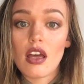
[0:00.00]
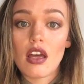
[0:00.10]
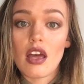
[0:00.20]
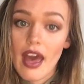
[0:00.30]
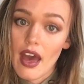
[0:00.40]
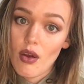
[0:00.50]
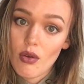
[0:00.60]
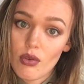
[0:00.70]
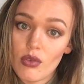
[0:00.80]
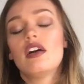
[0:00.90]
how.
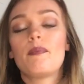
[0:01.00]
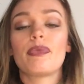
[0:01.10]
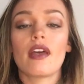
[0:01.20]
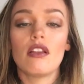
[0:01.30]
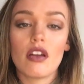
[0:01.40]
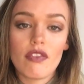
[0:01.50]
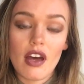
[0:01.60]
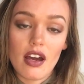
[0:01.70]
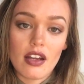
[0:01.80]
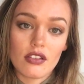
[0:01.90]
A lot of the
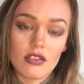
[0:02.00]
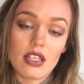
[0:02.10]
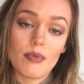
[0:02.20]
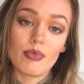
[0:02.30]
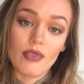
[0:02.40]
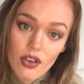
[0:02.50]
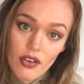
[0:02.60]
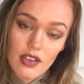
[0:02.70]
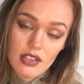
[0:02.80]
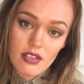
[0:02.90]
articles that
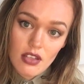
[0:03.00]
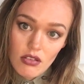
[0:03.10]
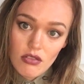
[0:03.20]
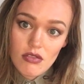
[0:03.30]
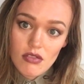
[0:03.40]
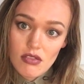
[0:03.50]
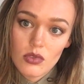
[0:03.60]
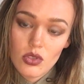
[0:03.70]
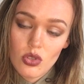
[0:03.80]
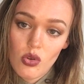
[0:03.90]
broke this news
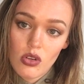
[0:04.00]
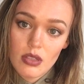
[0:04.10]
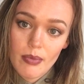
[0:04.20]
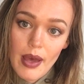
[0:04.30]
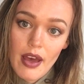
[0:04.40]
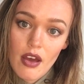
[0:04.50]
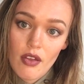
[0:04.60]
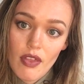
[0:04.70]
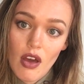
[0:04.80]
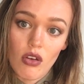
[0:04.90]
talked
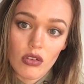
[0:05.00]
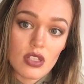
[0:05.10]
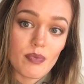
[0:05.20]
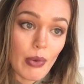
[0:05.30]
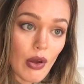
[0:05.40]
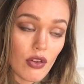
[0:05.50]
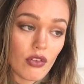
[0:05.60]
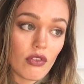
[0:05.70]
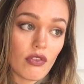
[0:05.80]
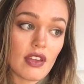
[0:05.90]
about the oldest
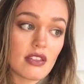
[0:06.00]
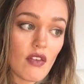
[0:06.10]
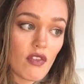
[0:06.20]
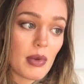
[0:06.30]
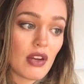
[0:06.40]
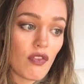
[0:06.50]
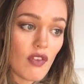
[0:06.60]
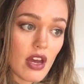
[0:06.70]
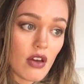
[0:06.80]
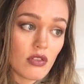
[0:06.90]
bone that's ever
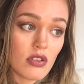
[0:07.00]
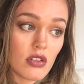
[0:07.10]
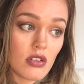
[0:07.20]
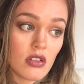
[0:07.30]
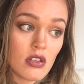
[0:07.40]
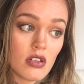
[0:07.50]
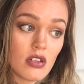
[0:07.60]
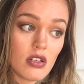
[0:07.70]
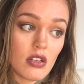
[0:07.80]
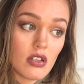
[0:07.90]
been found,
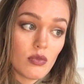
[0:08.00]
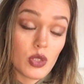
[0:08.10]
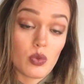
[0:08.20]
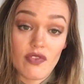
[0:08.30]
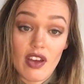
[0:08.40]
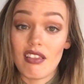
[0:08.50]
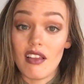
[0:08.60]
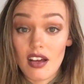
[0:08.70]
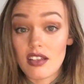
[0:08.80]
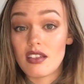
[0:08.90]
which was
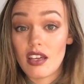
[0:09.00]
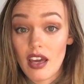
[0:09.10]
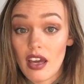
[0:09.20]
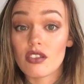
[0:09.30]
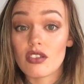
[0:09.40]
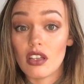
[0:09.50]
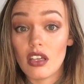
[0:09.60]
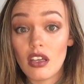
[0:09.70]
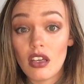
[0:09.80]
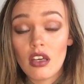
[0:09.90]
found last year
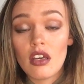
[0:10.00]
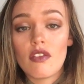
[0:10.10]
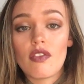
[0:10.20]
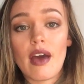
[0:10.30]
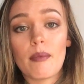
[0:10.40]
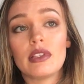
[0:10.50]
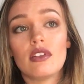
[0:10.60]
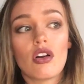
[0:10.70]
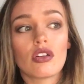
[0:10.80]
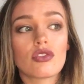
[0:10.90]
actually,
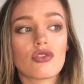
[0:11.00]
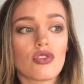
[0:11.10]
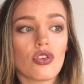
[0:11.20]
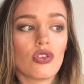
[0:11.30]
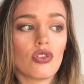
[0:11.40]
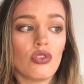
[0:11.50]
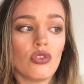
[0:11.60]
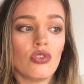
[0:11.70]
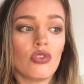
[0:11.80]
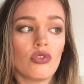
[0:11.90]
that belongs to